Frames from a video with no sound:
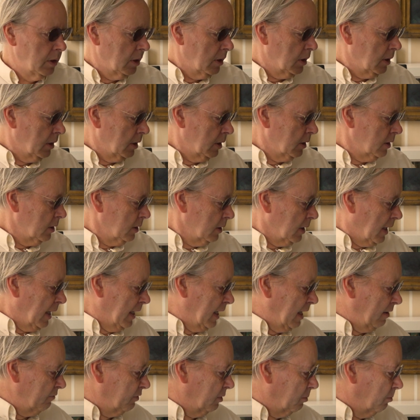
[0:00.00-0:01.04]
I
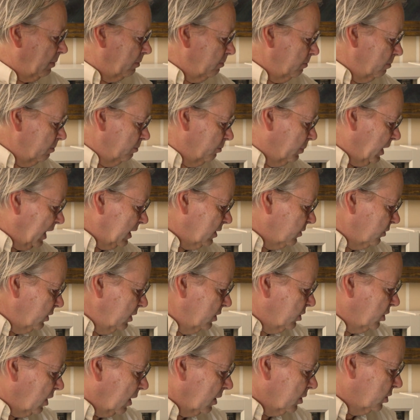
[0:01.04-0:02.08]
have the battery
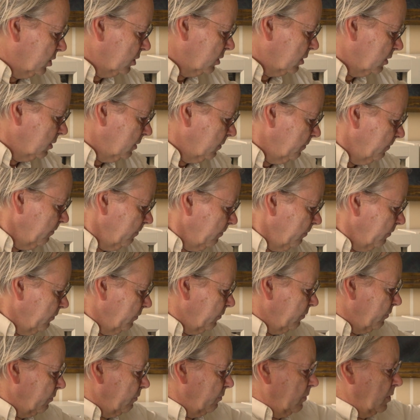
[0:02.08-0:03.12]
charger,
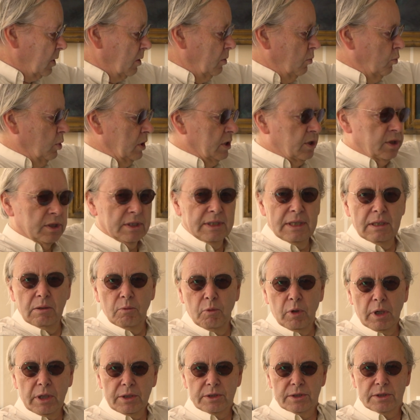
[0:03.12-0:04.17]
which still
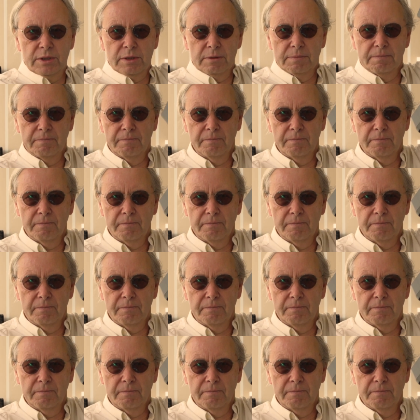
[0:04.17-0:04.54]
works,